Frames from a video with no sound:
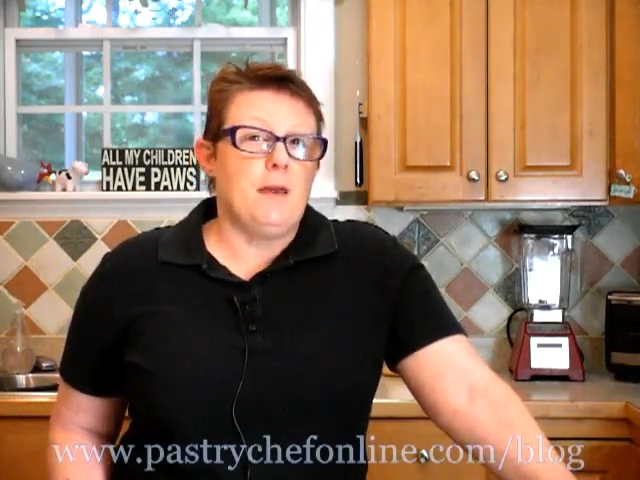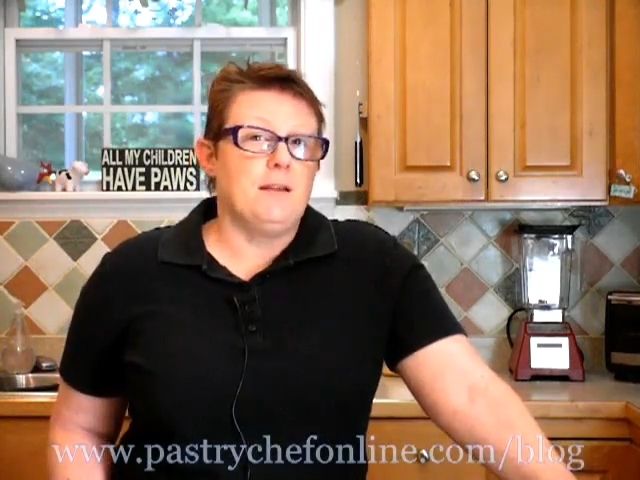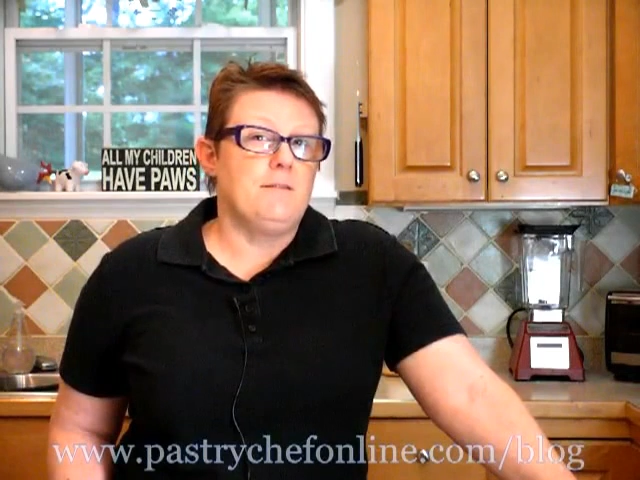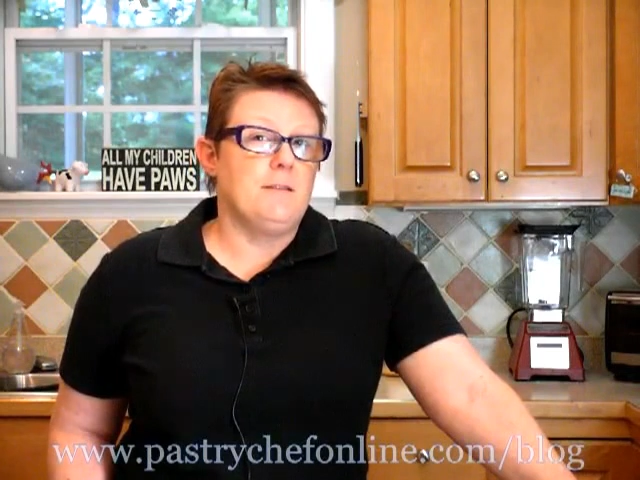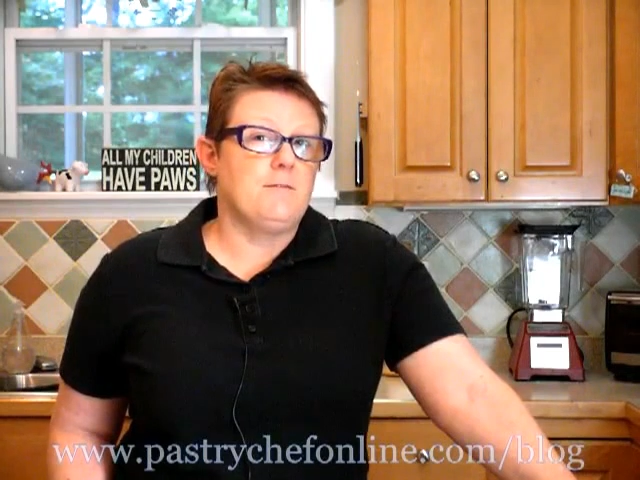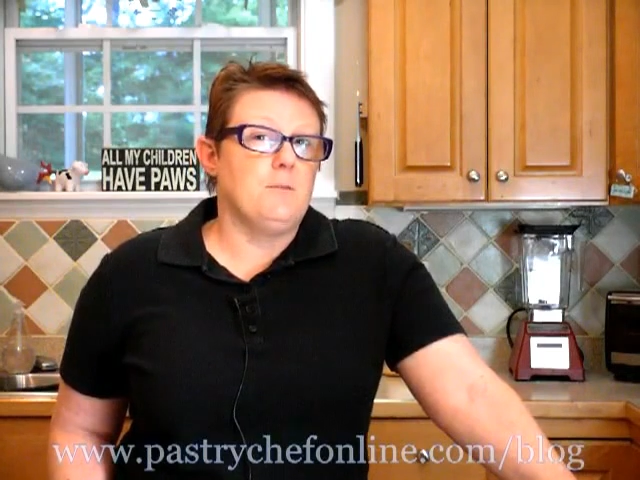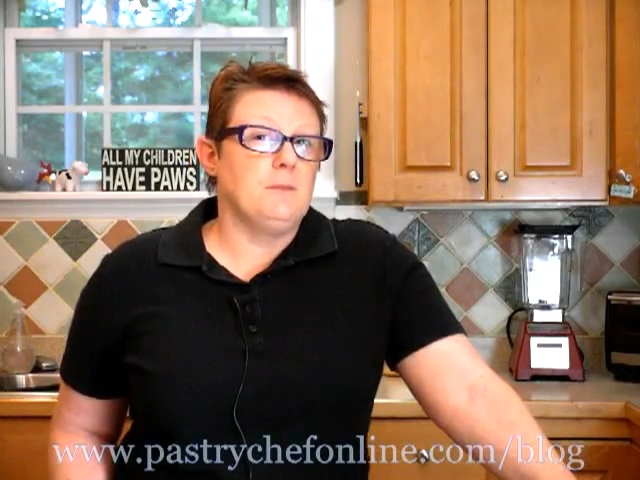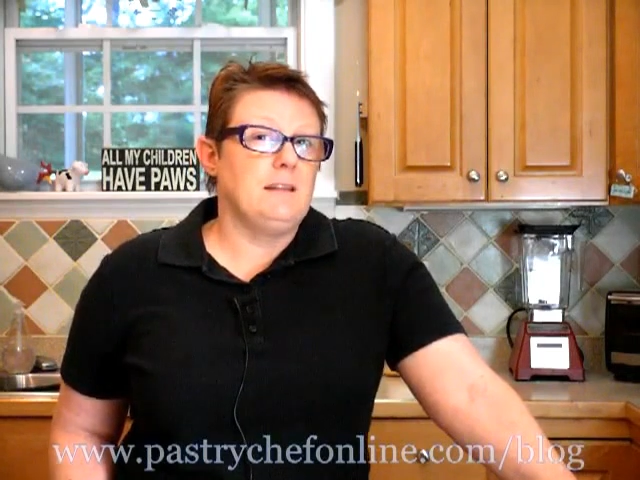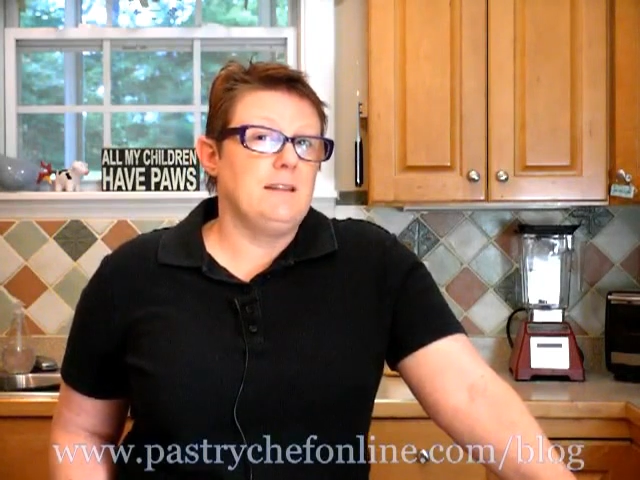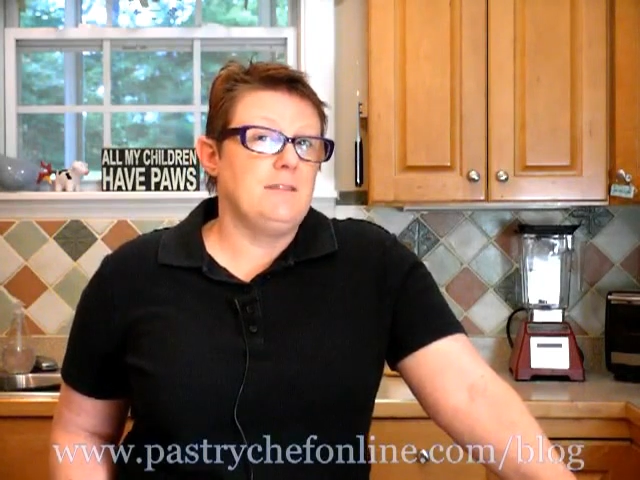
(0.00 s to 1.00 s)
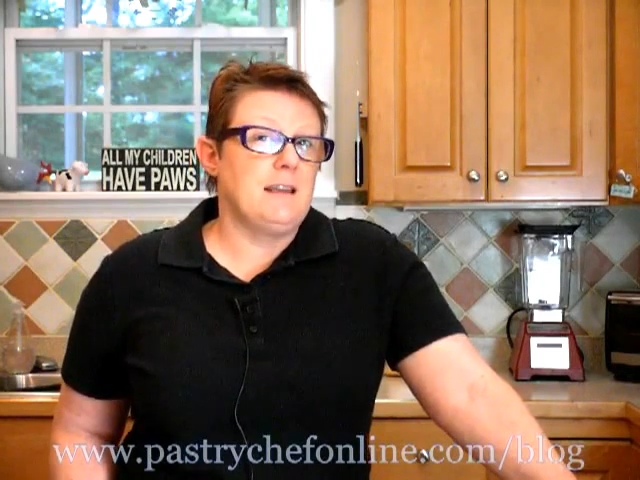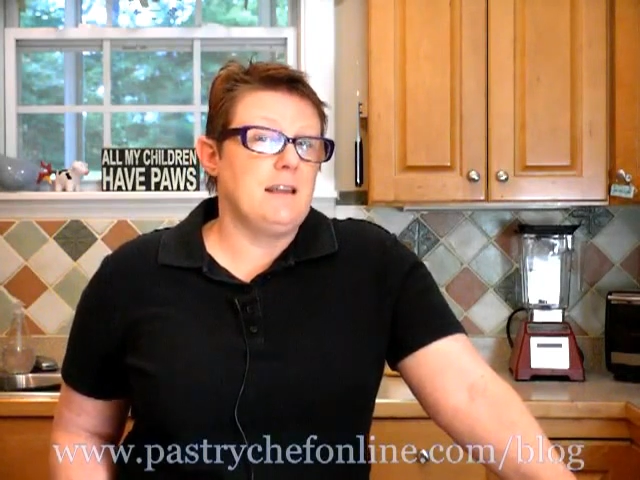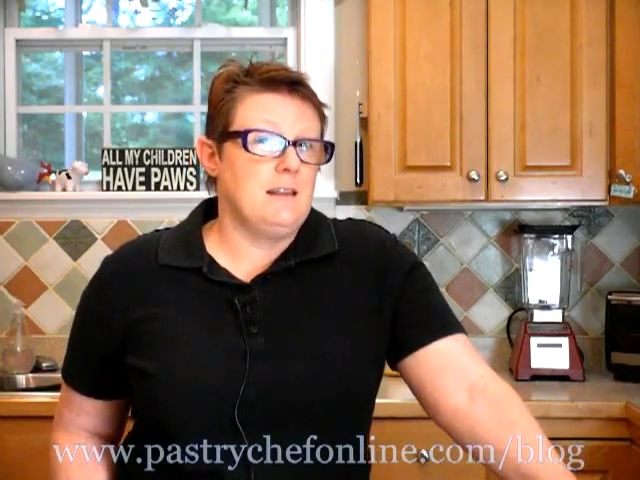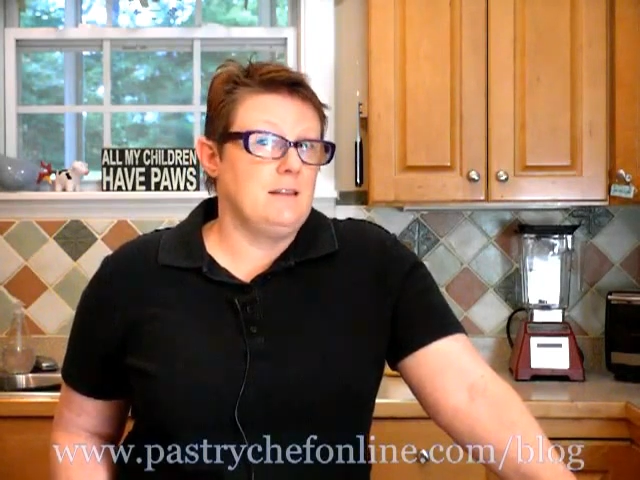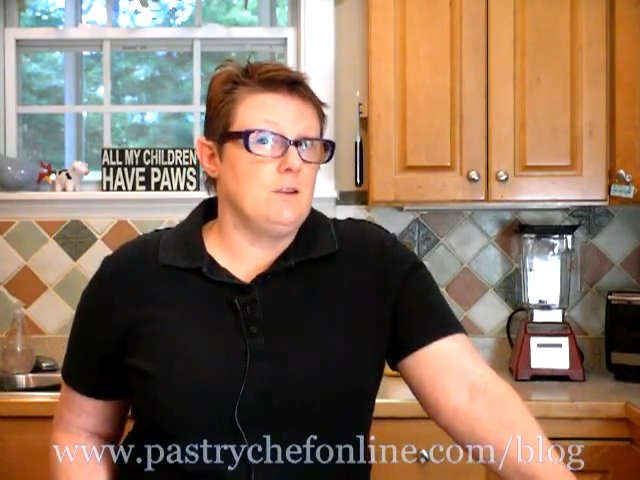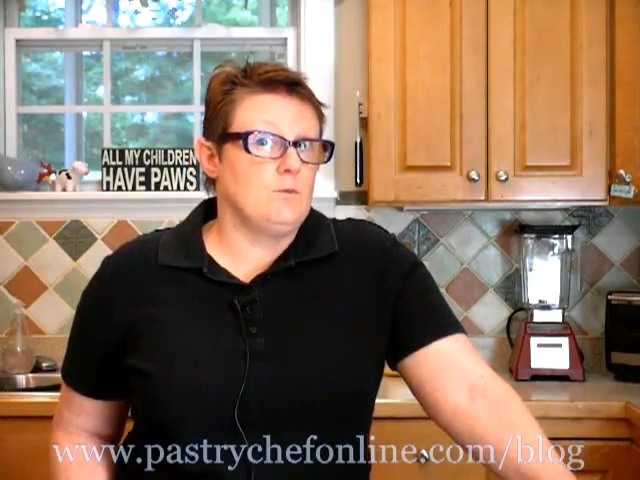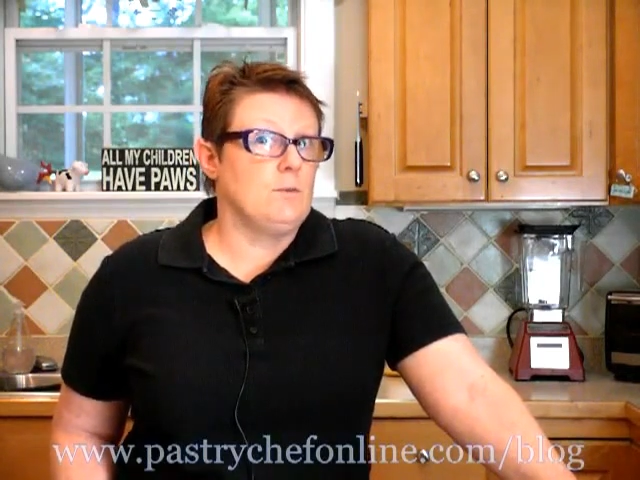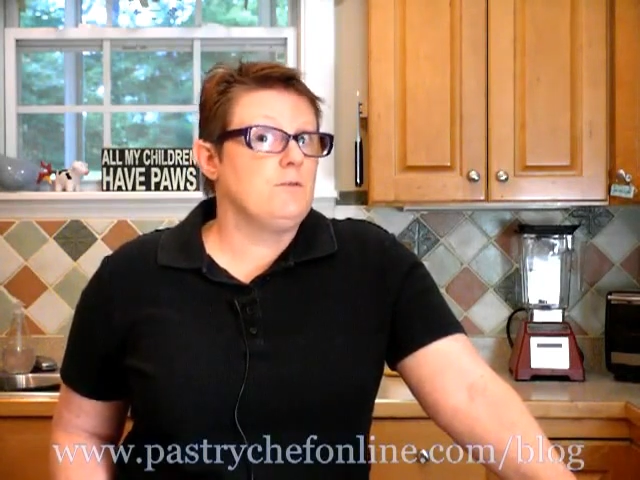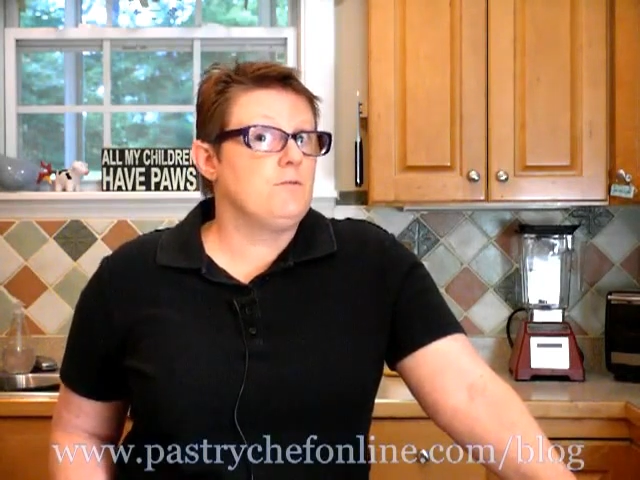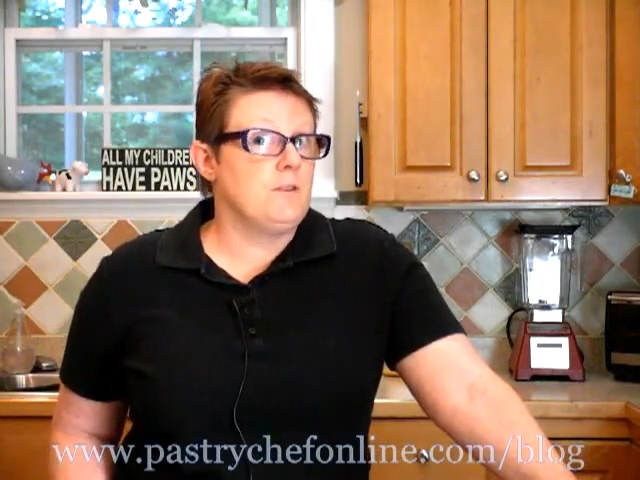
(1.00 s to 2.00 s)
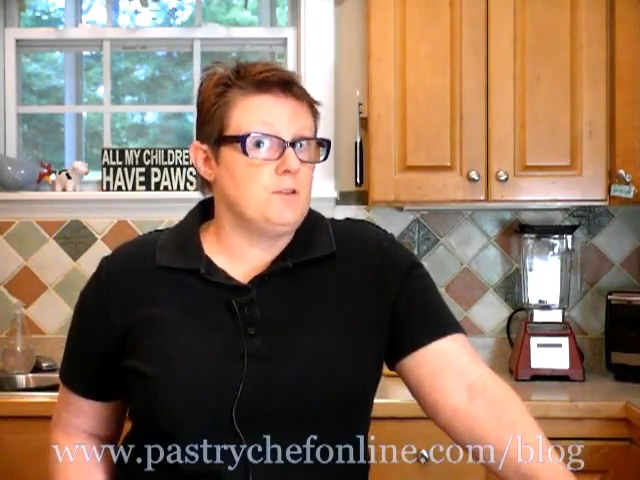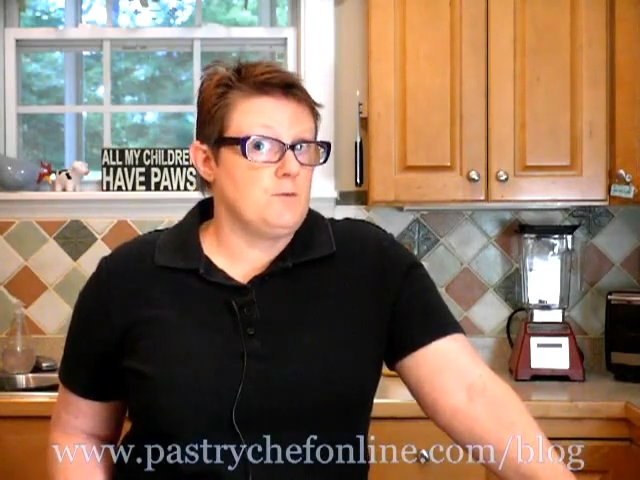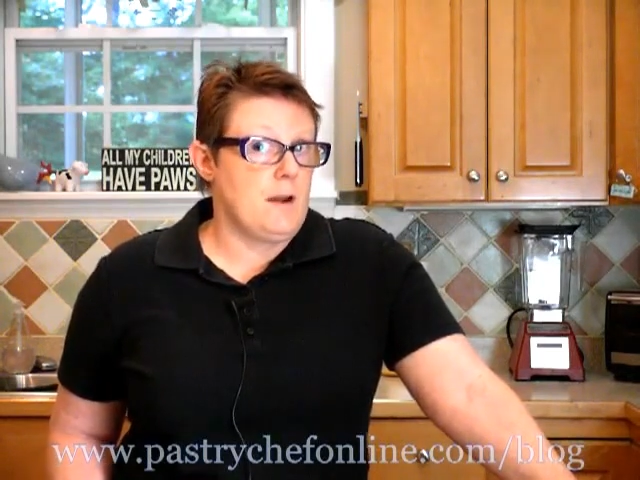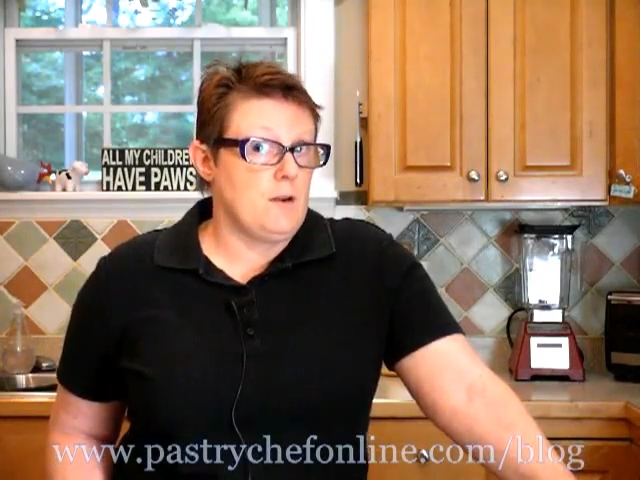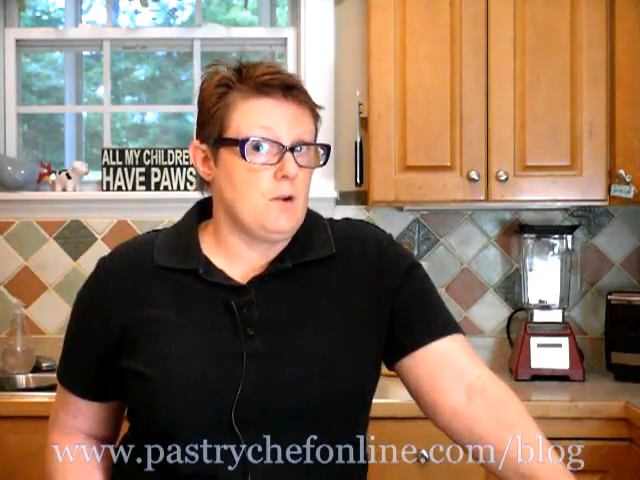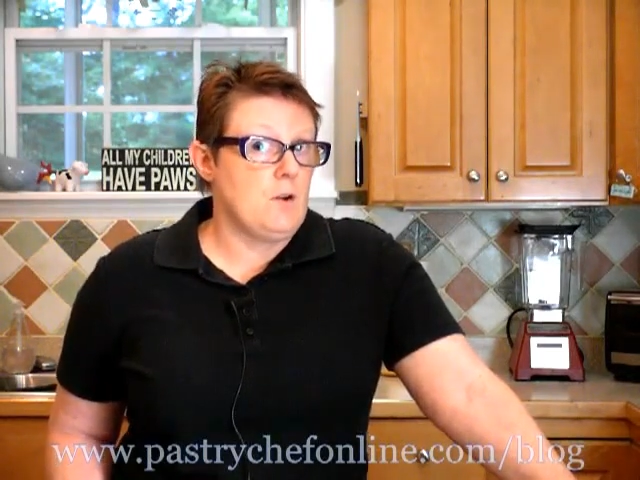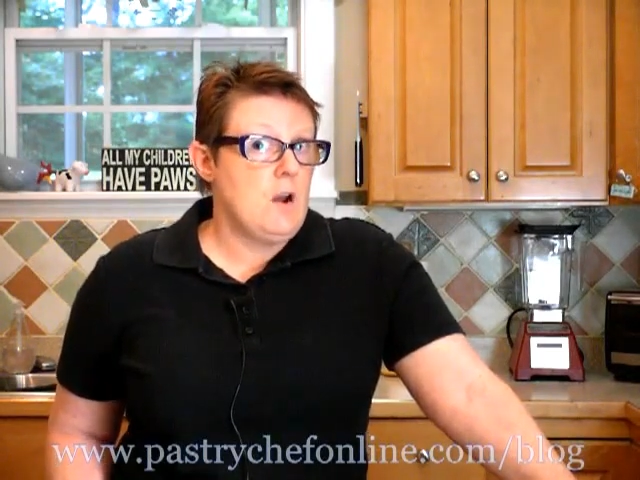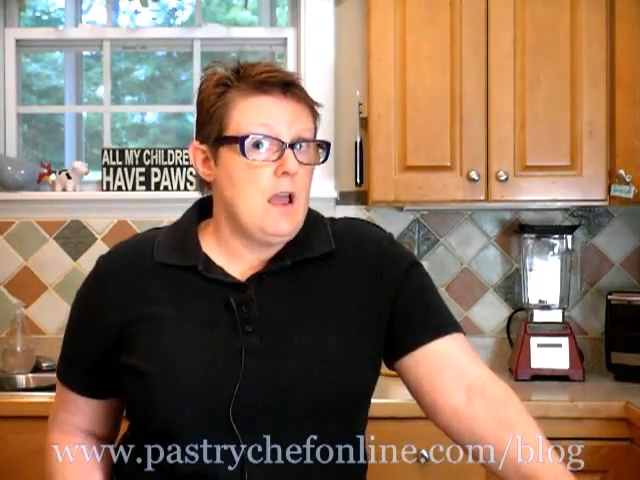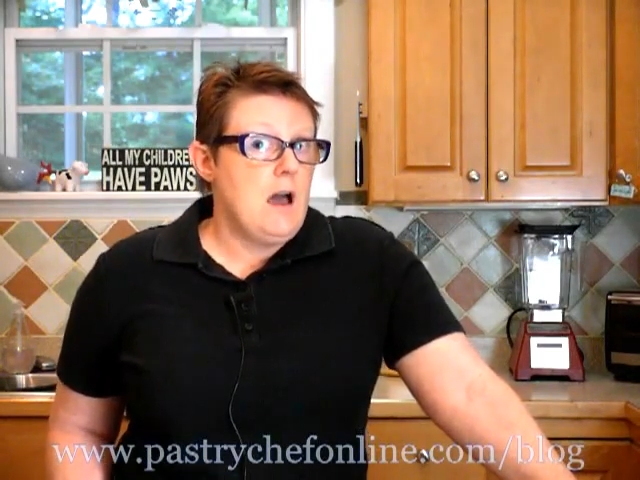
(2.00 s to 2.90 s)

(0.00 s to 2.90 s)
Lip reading: benefit from living in the refrigerator.